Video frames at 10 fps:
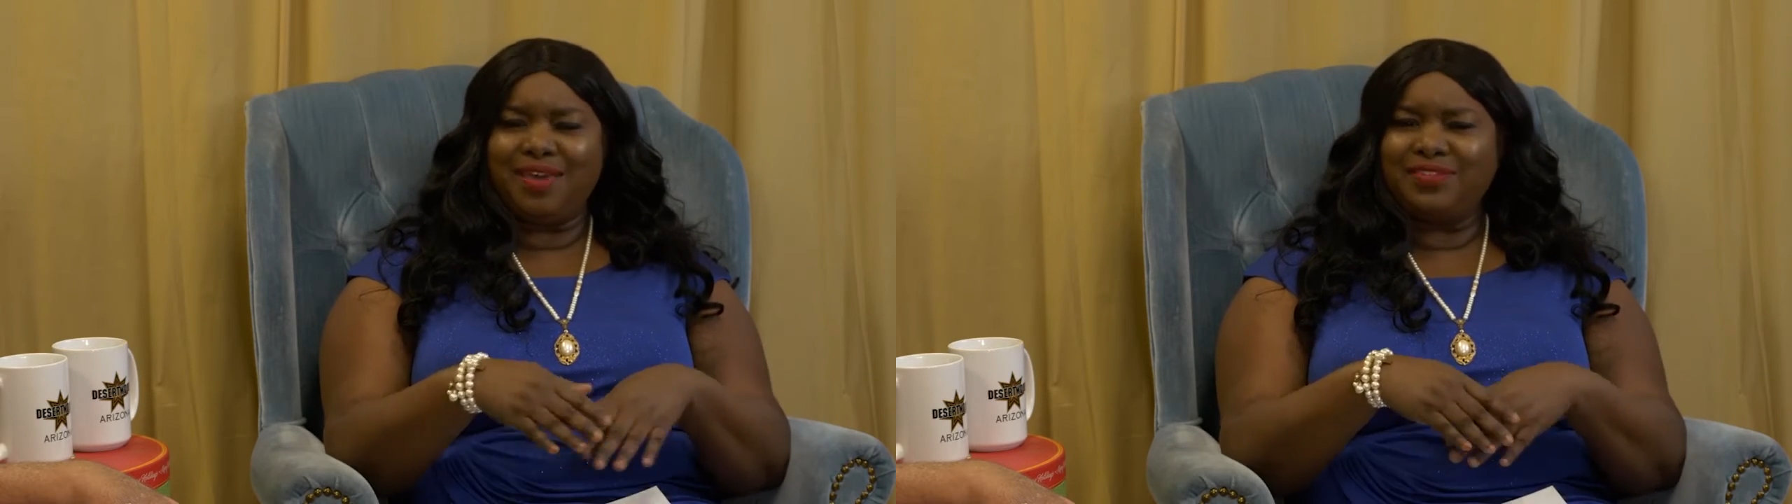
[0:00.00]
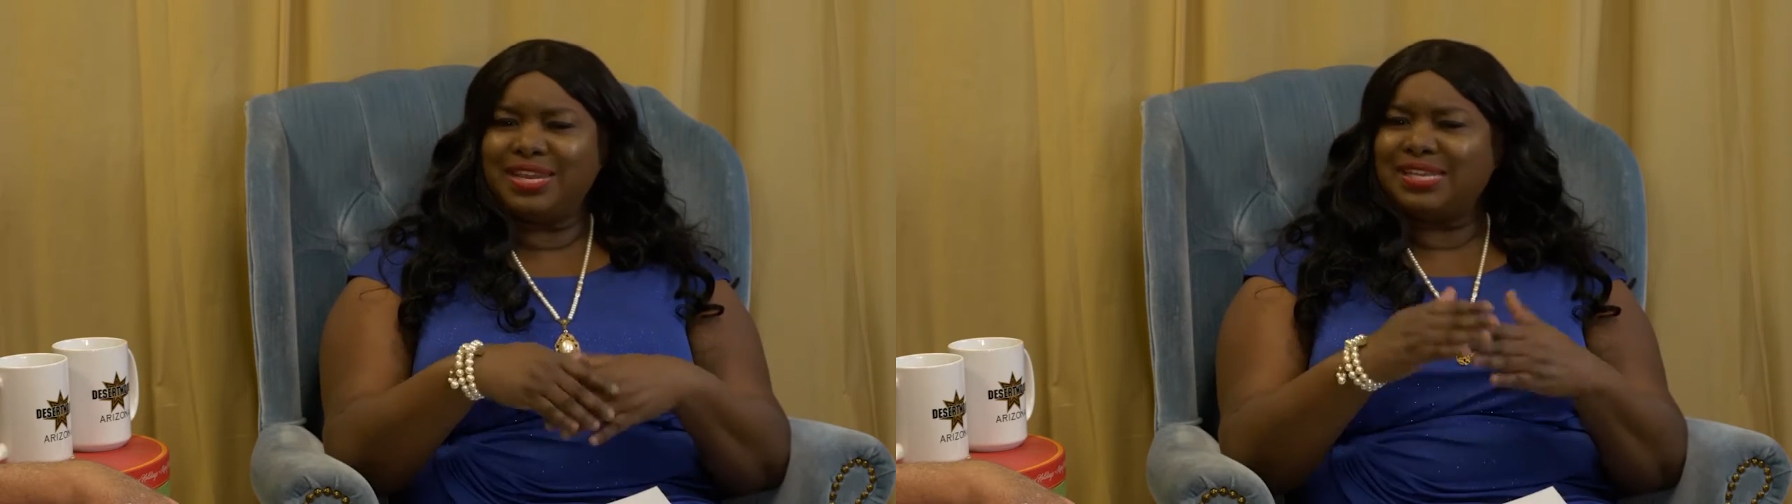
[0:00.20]

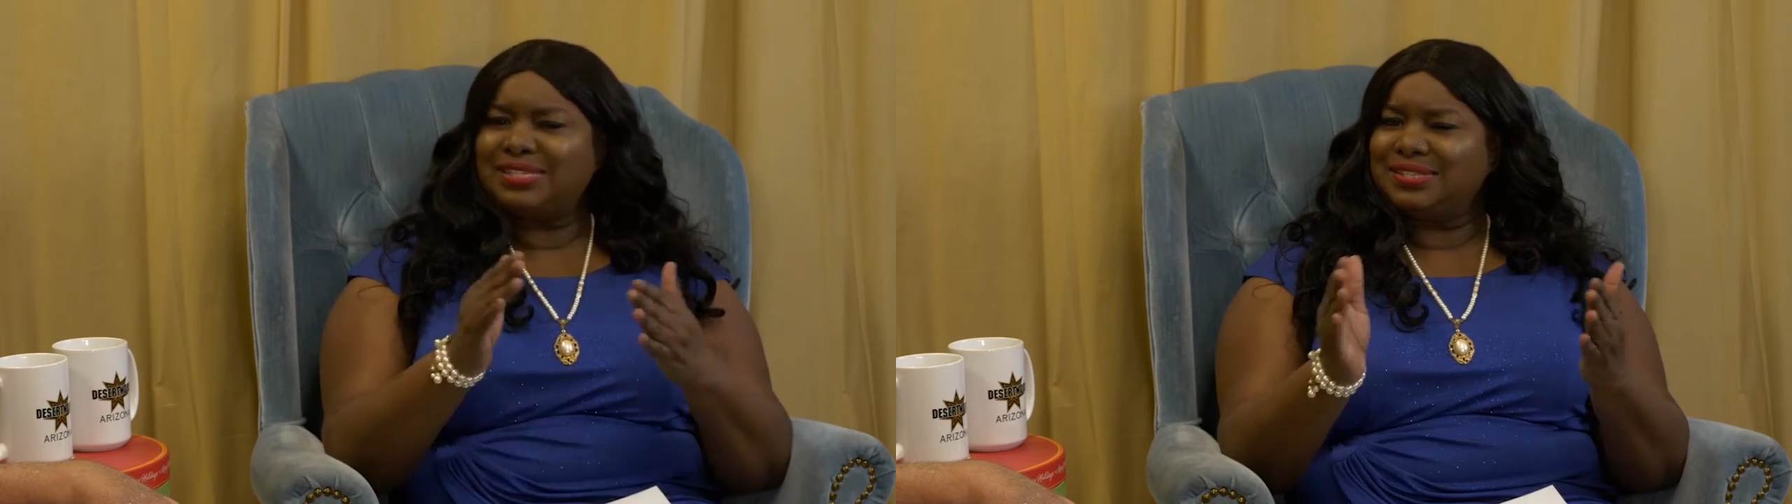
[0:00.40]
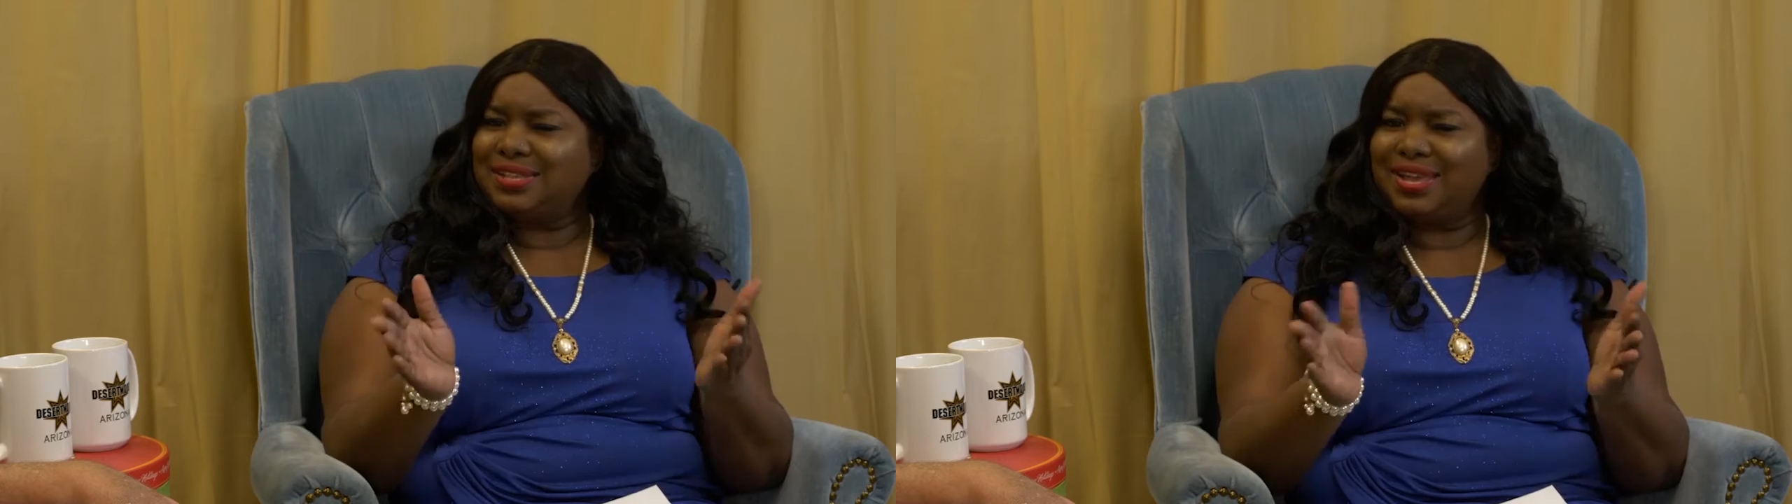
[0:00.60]

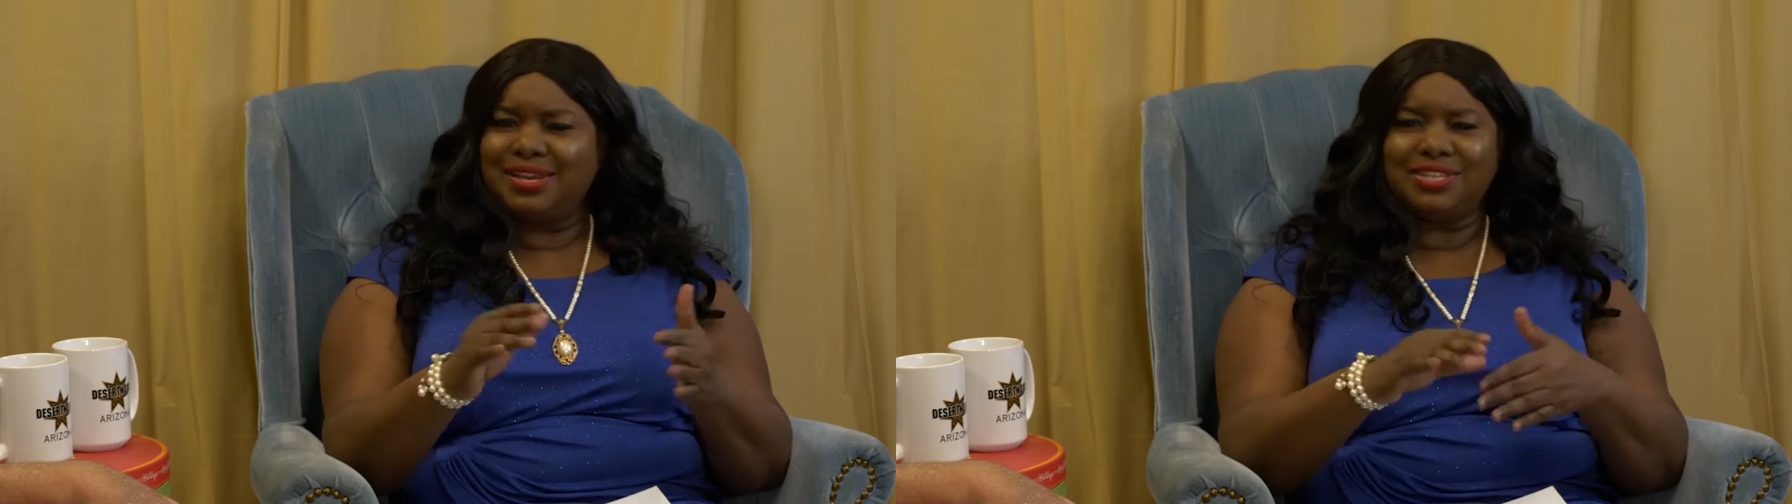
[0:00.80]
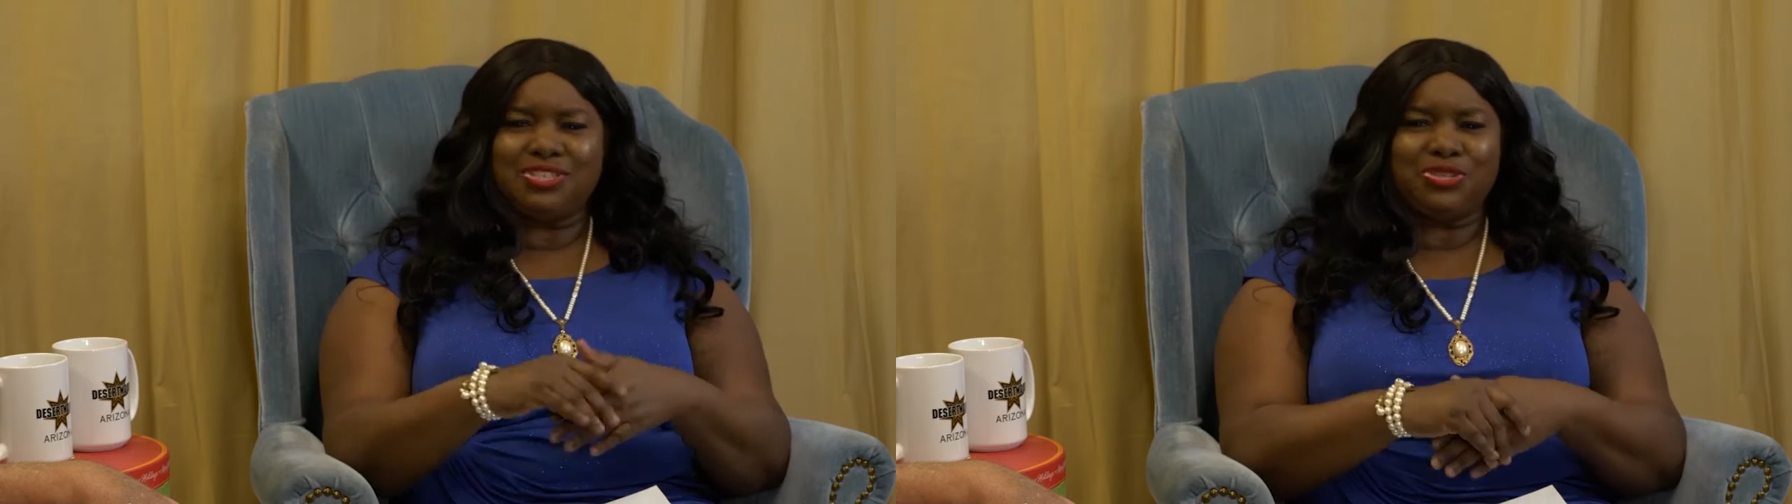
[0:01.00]
exciting
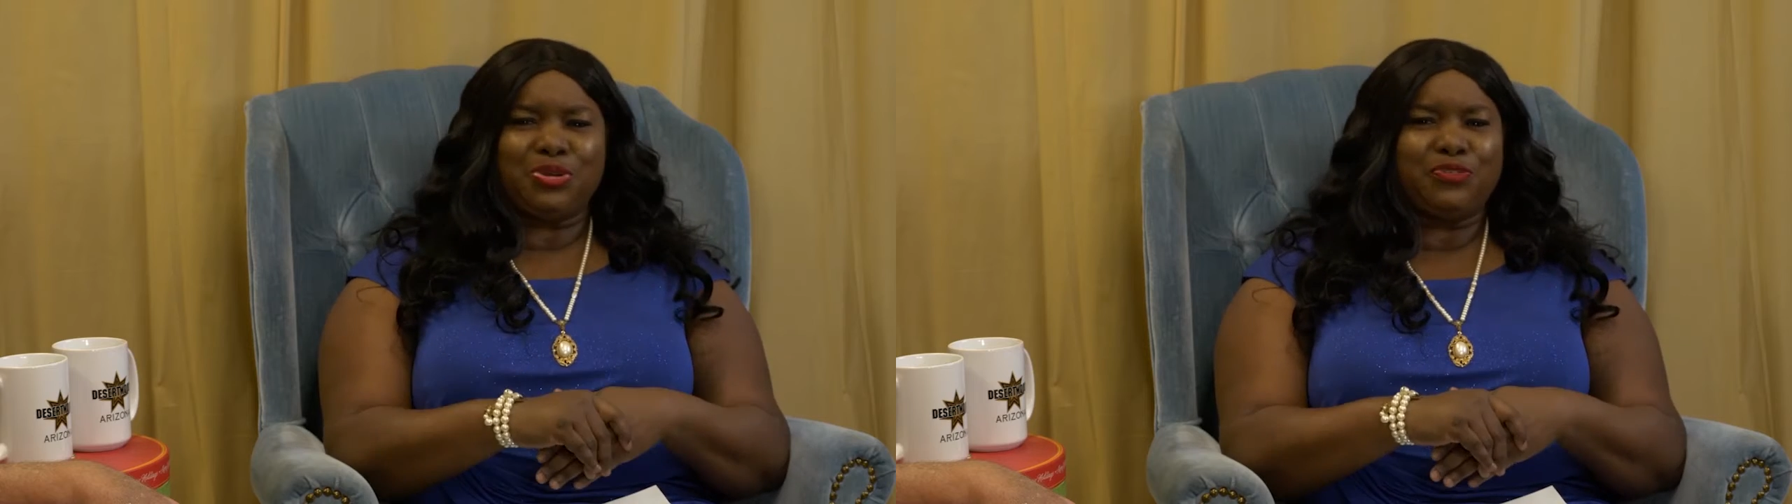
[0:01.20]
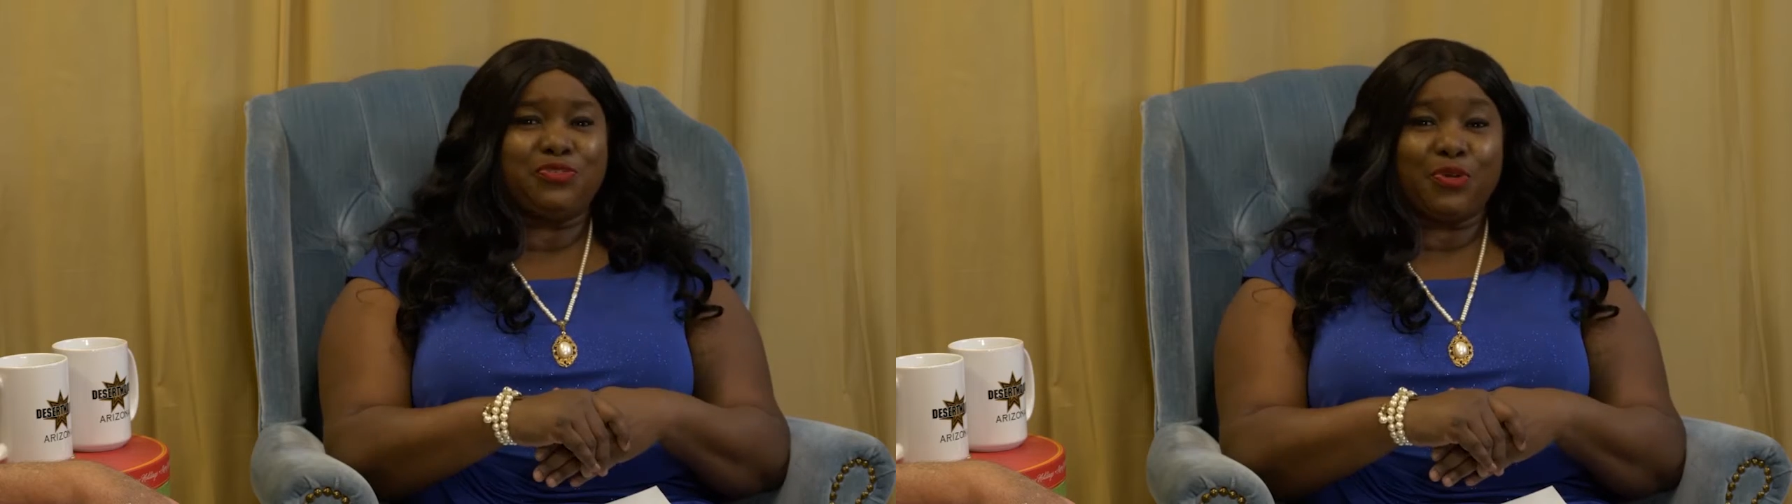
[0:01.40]
show
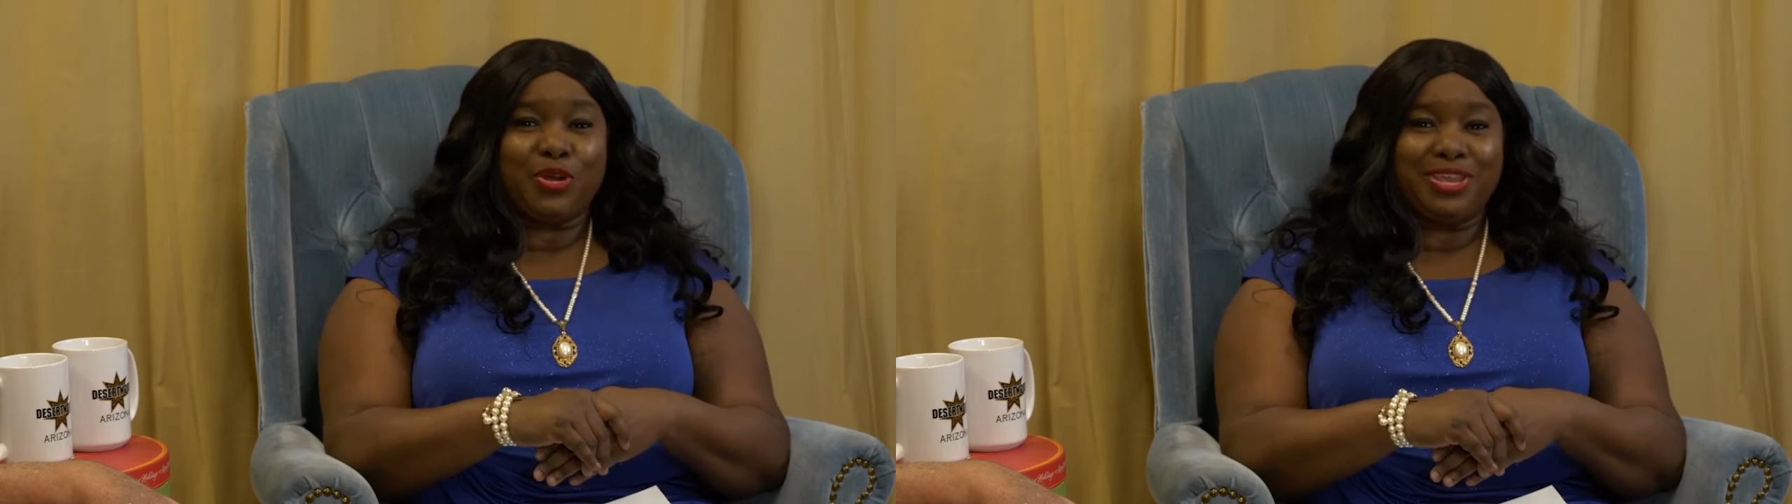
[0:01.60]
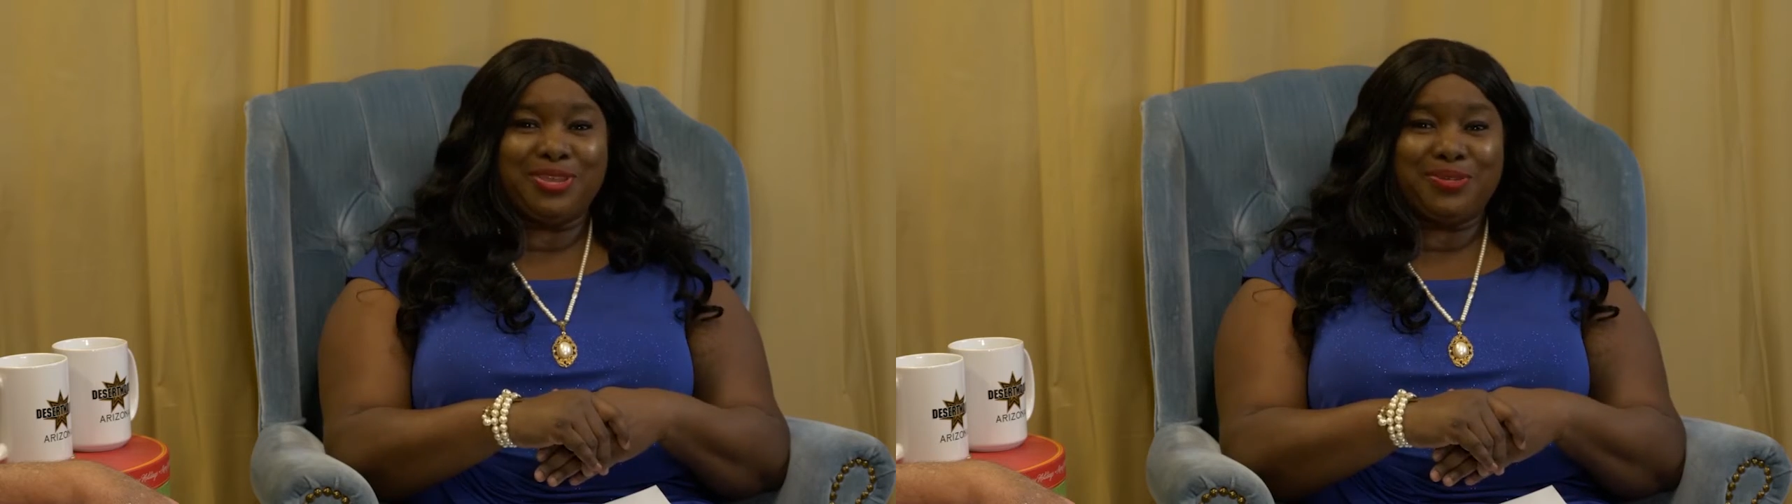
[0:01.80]
for you.